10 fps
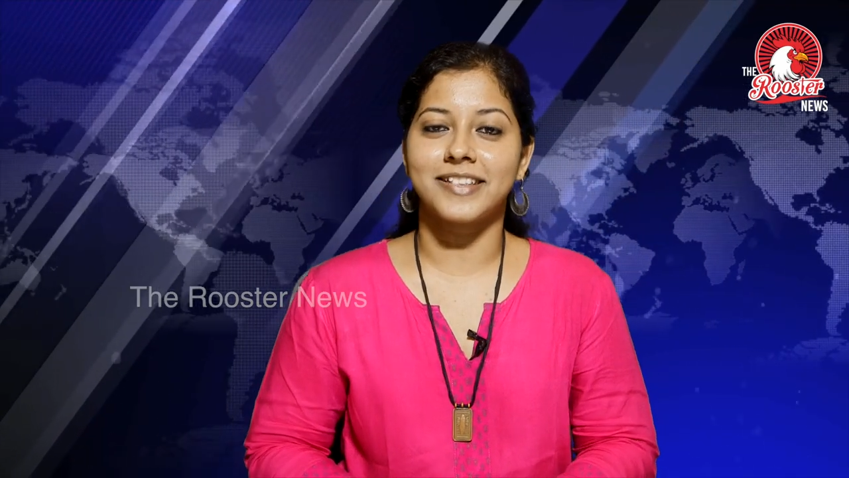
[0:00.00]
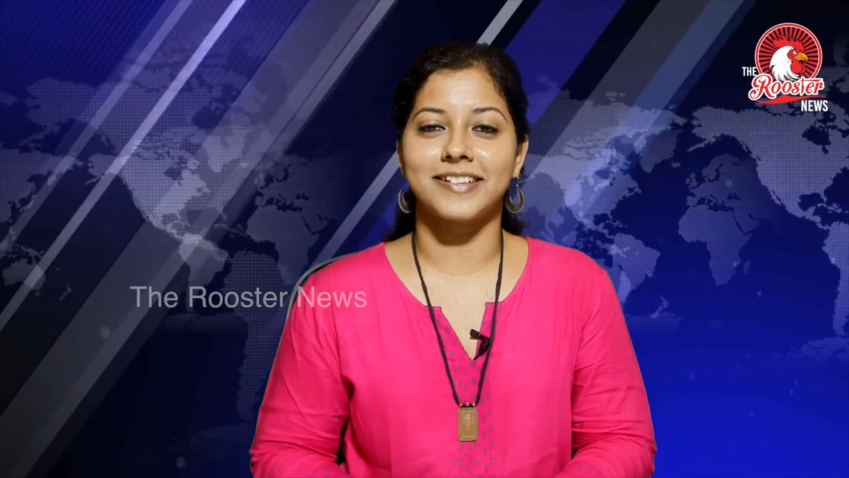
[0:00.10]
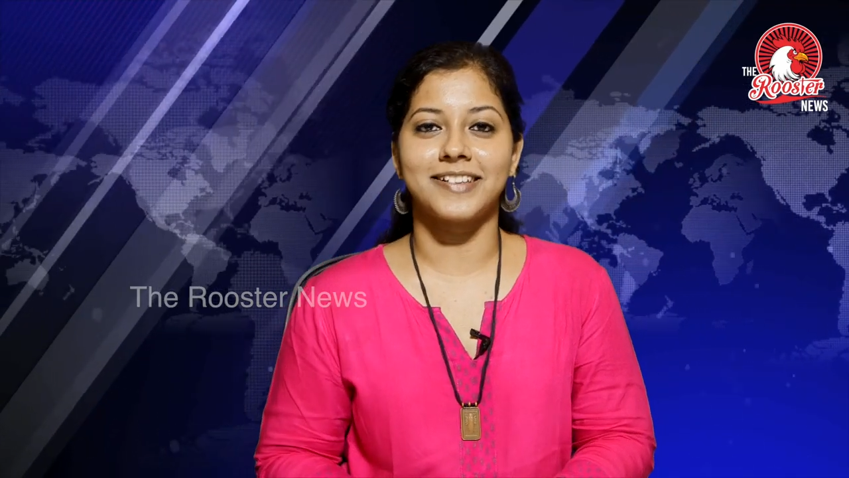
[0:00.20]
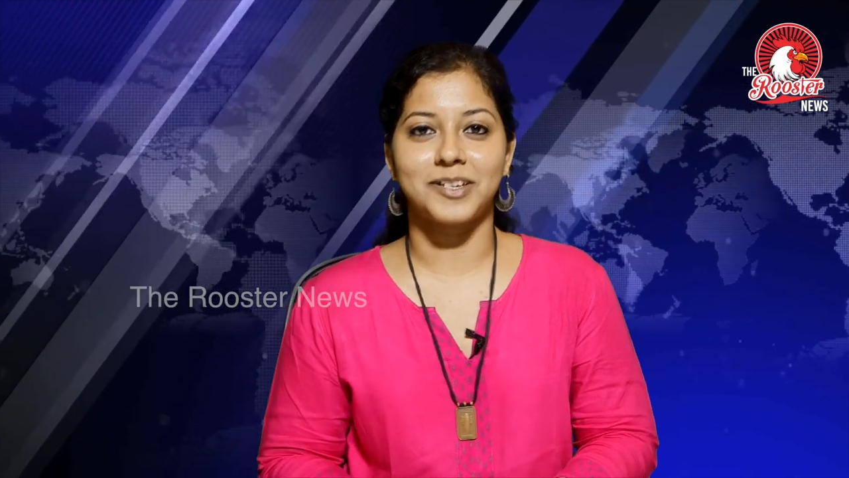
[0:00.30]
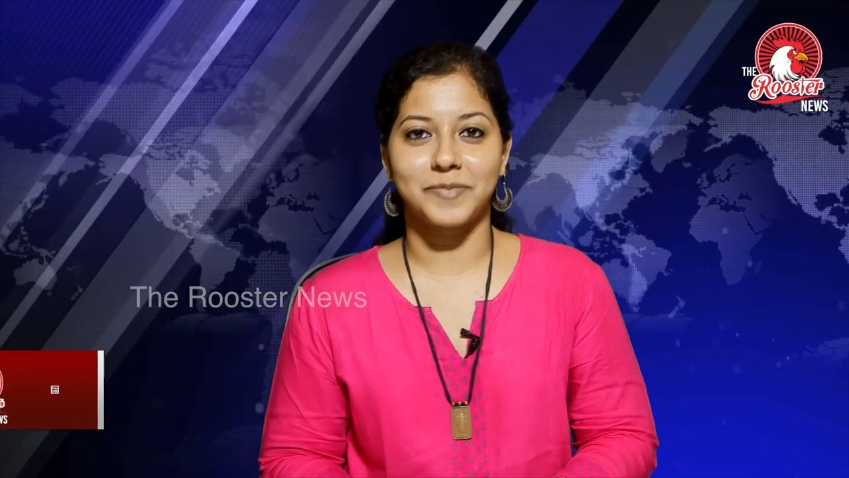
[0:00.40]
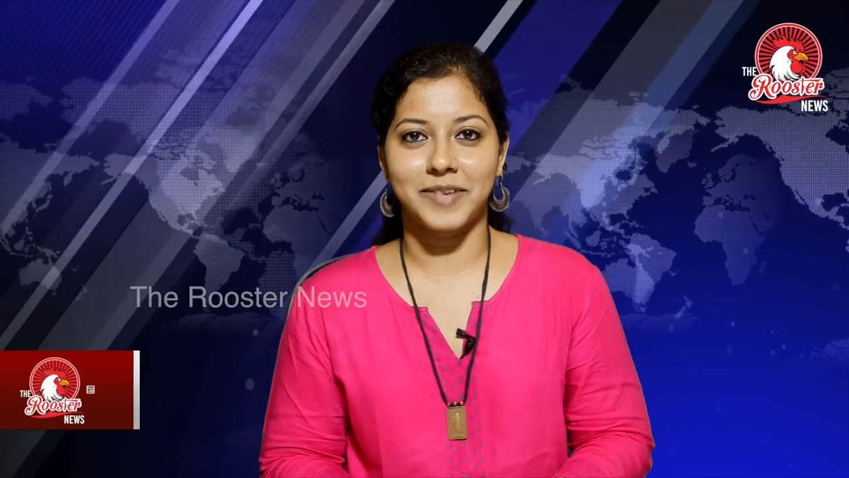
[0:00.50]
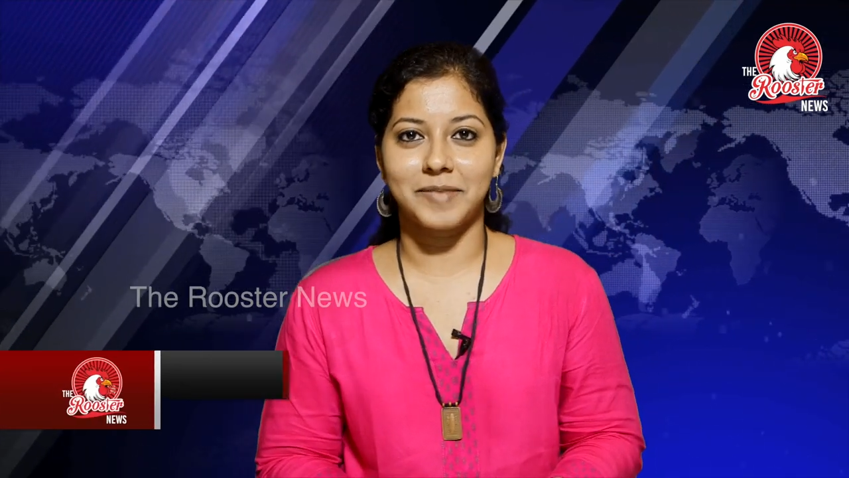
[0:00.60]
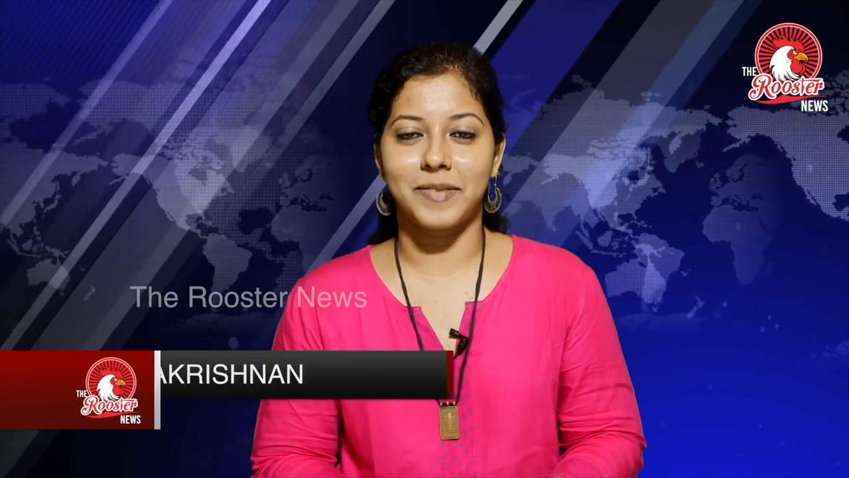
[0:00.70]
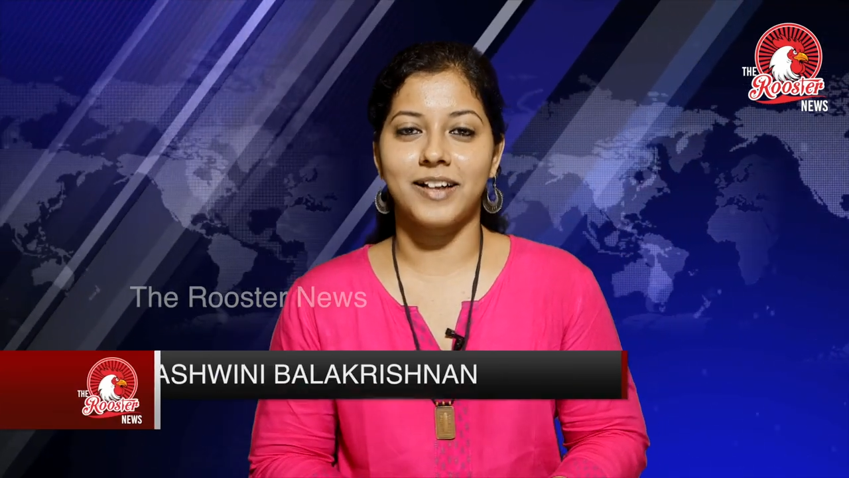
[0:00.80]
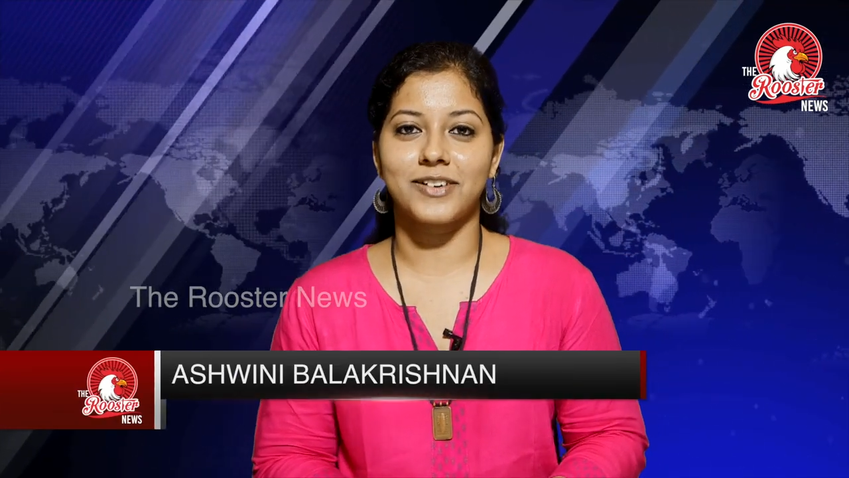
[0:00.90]
This is
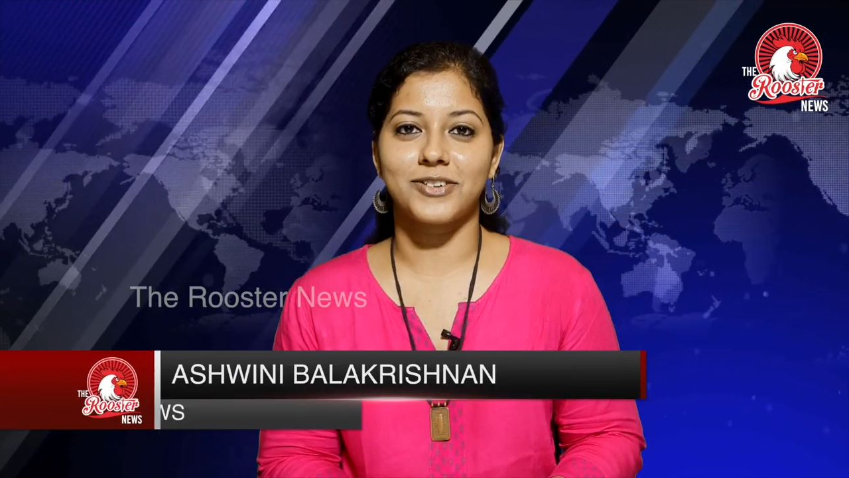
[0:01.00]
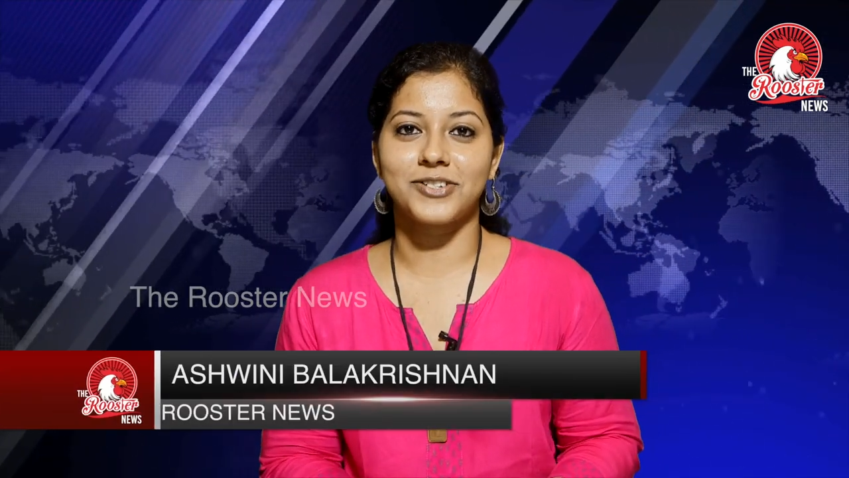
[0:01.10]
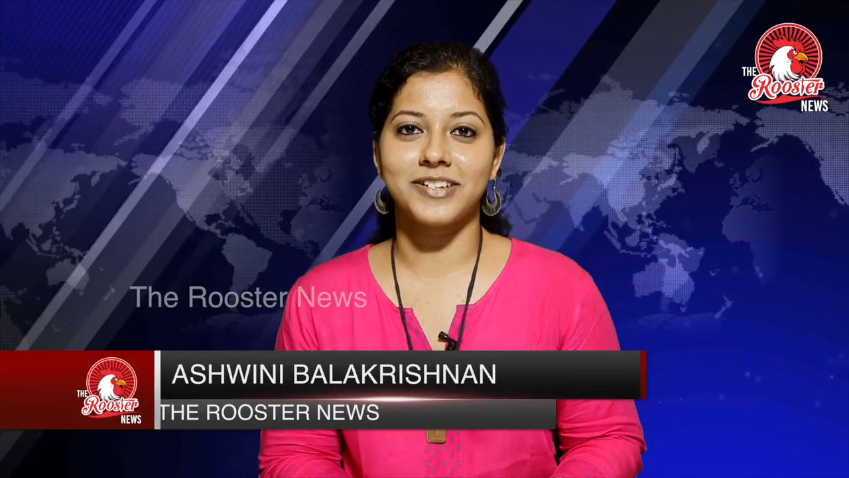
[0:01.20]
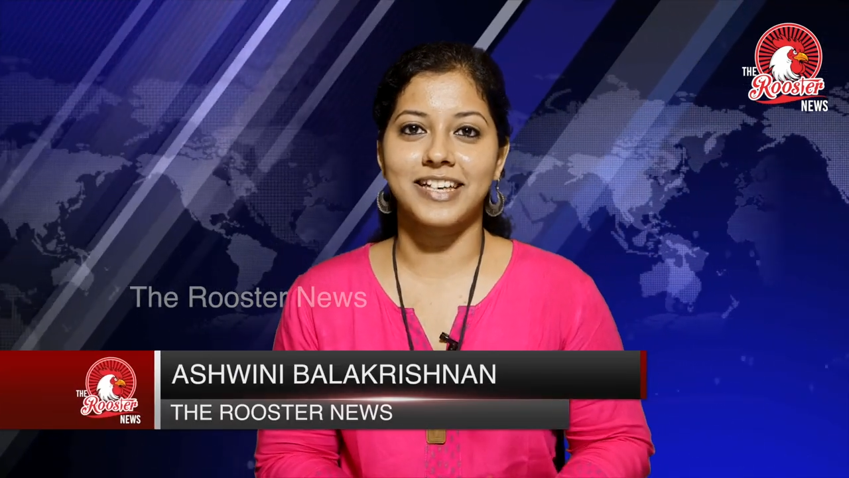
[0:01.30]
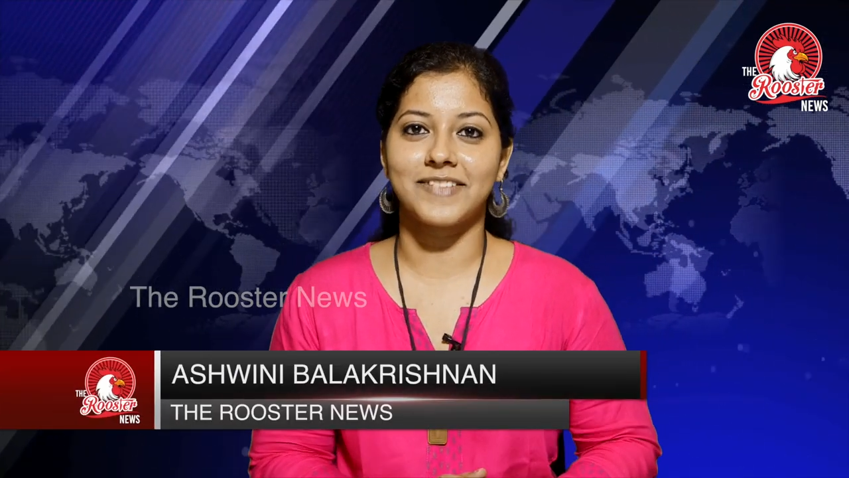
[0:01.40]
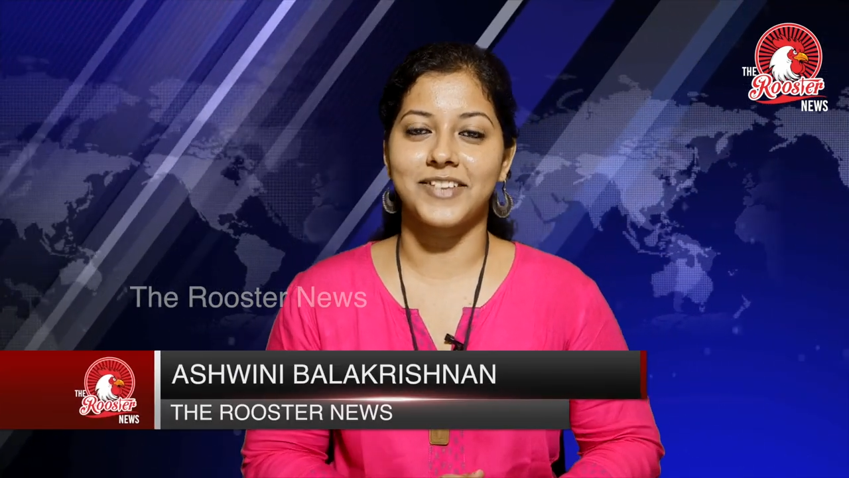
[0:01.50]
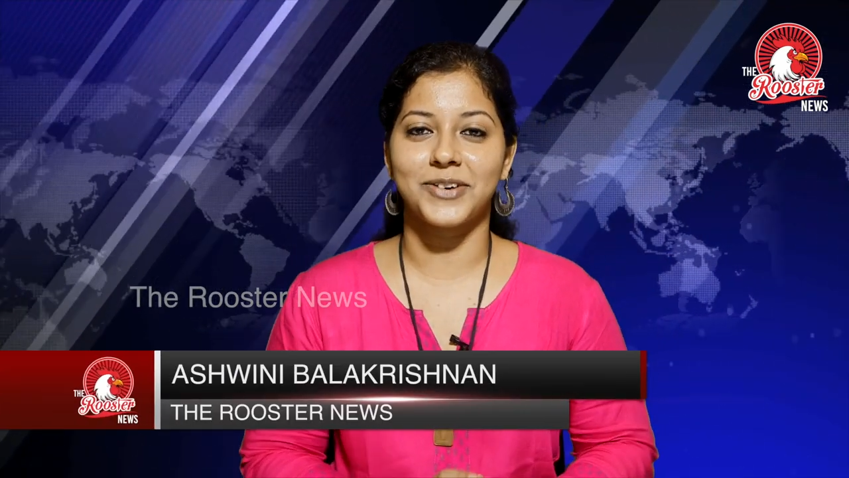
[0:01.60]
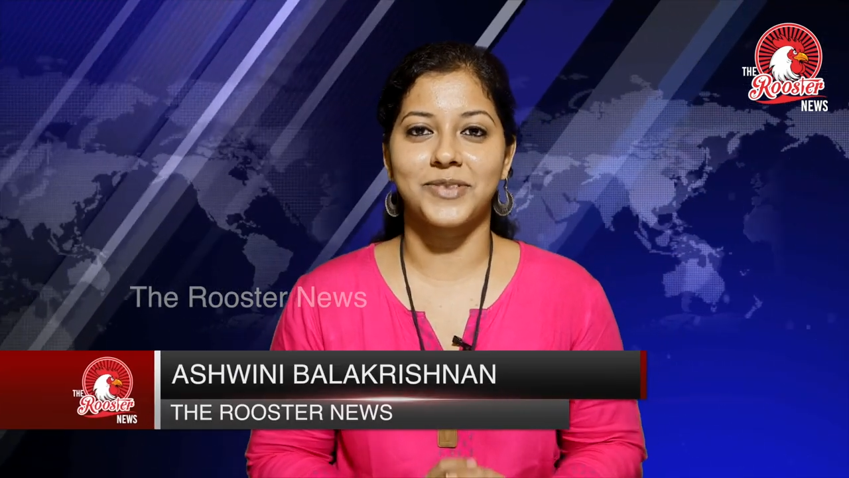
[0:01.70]
Ashmini Balakrishnan giving